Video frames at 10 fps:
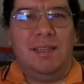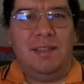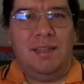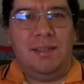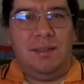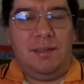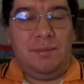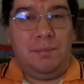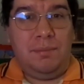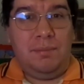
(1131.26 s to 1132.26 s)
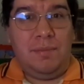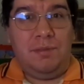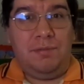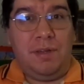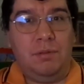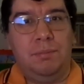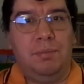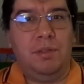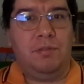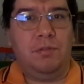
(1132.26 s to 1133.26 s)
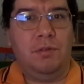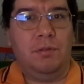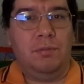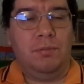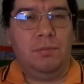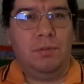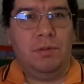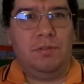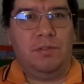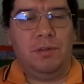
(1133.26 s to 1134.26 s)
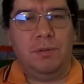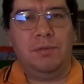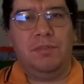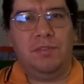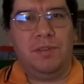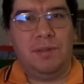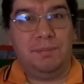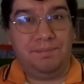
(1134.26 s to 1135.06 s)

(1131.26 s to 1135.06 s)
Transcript: And then they found a picture where it shows